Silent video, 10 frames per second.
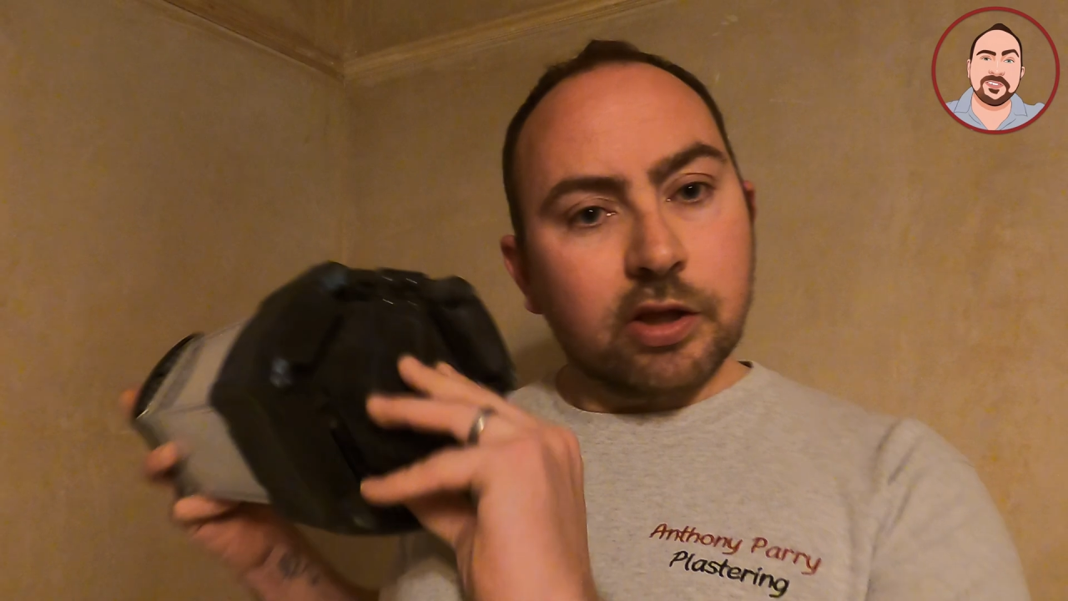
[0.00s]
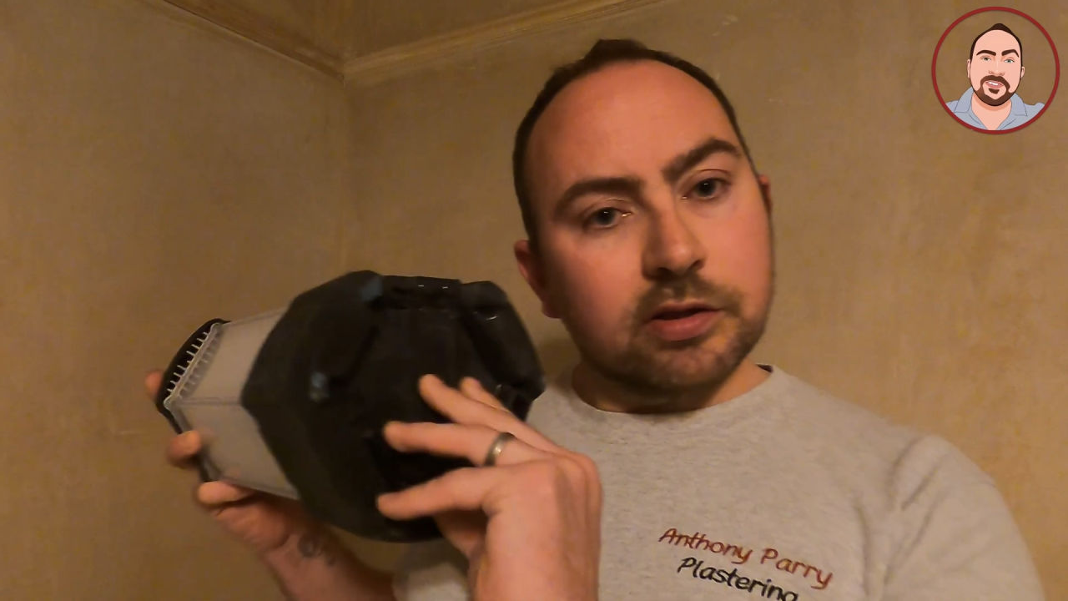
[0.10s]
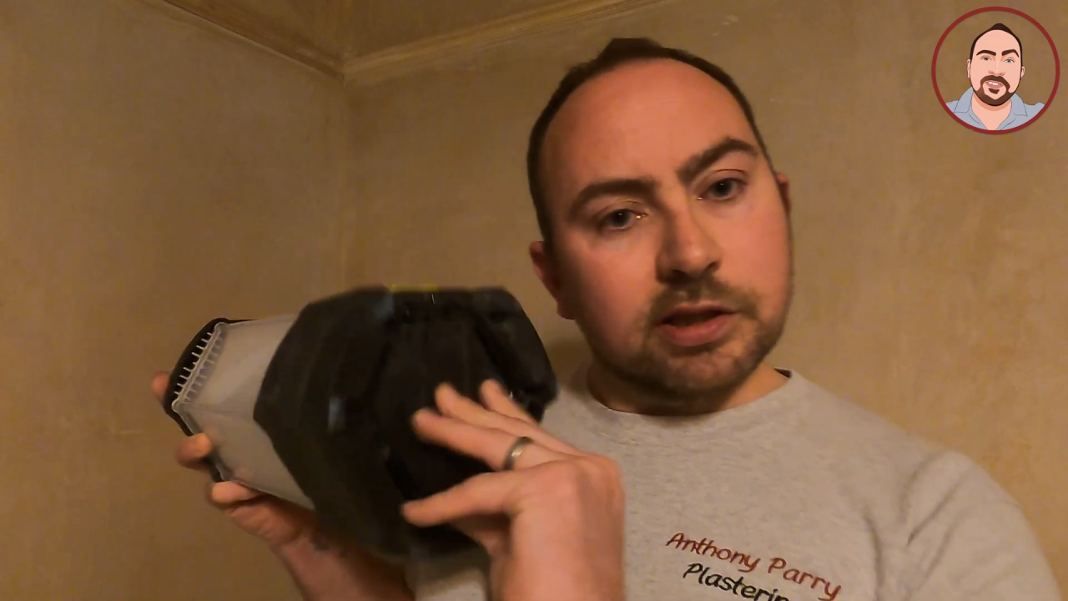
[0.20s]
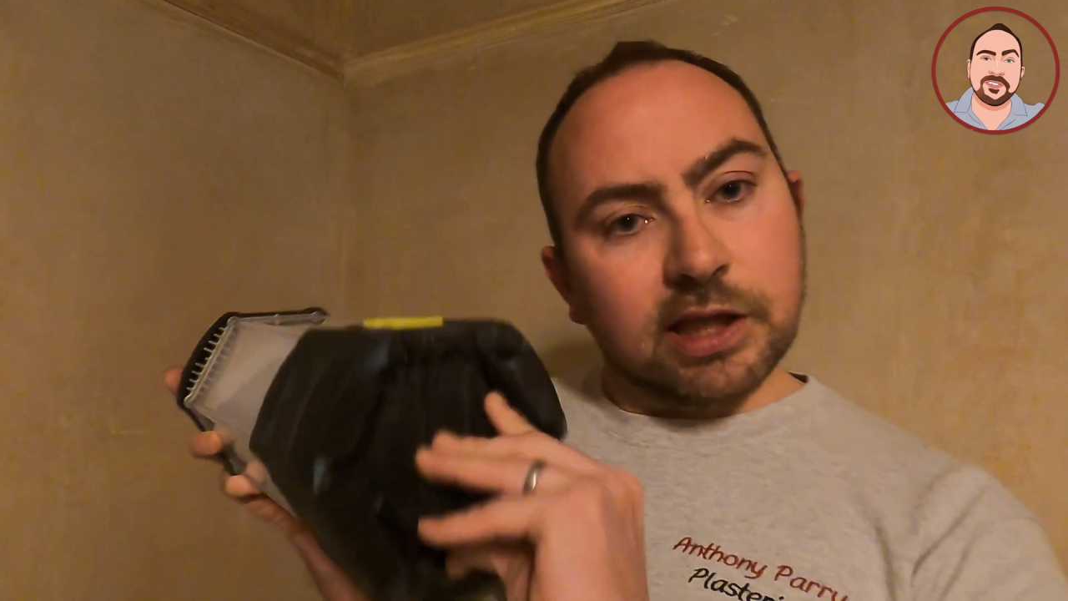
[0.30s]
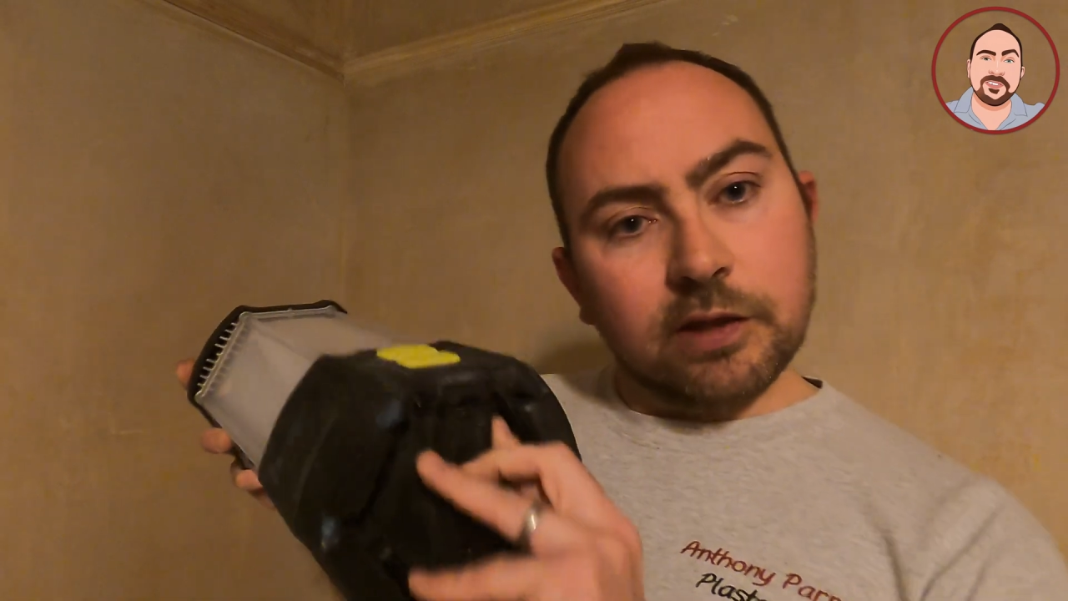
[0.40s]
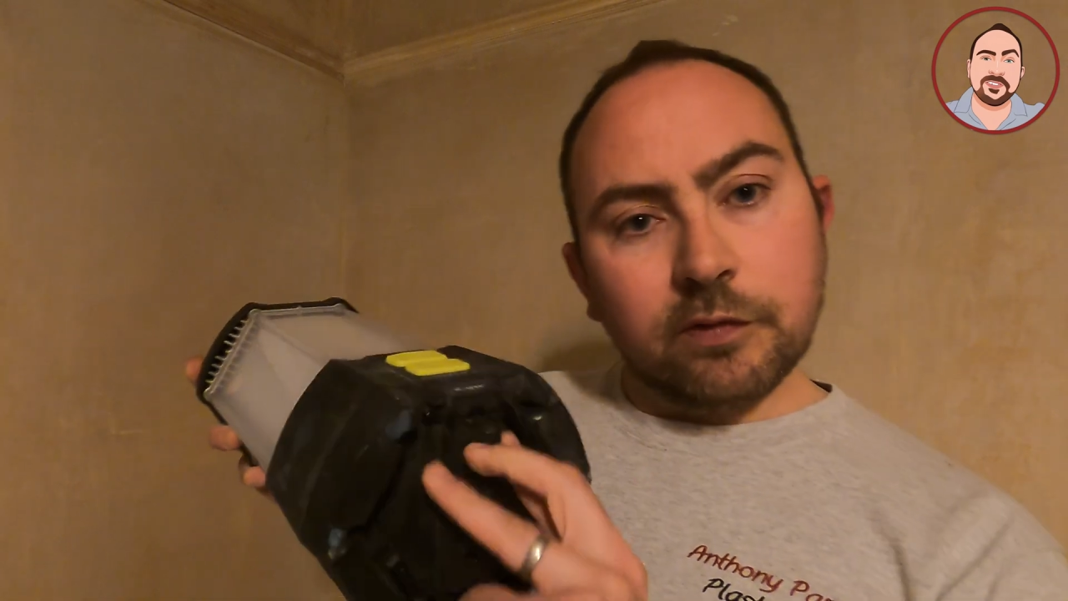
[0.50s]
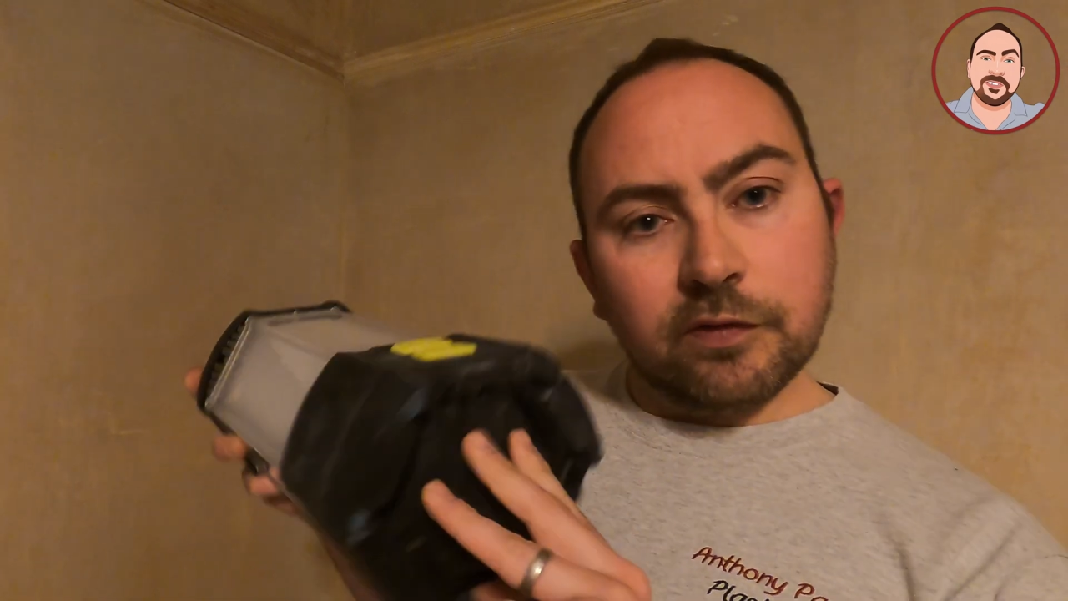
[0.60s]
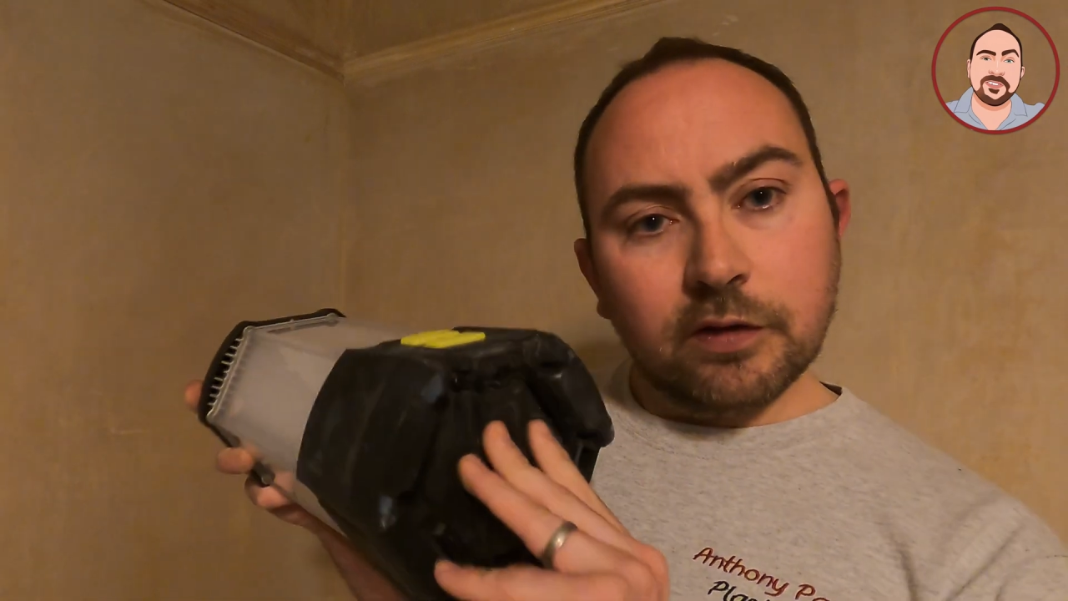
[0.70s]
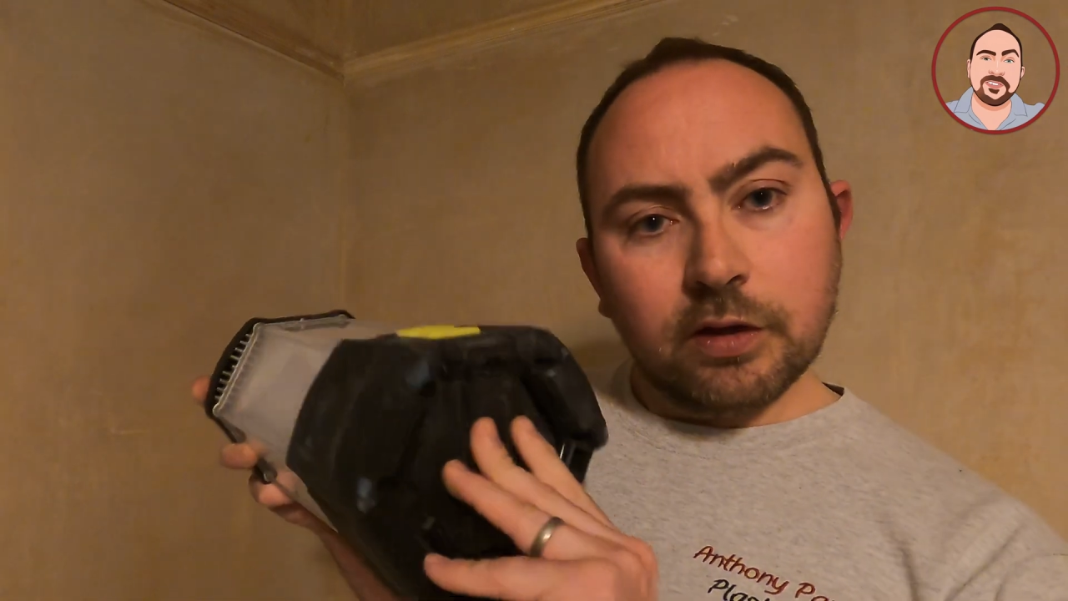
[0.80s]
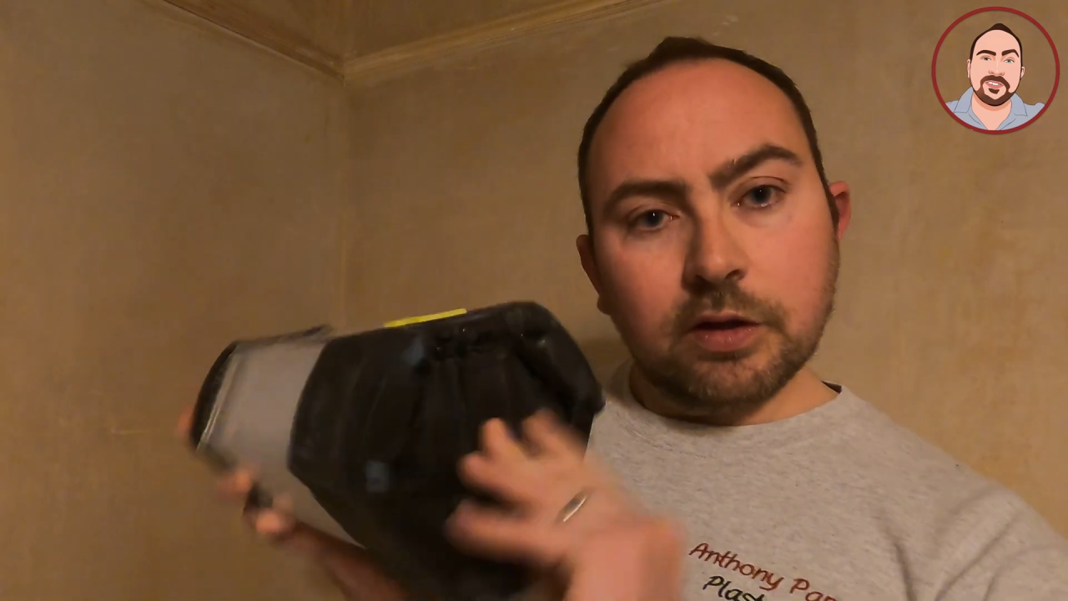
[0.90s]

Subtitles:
underneath,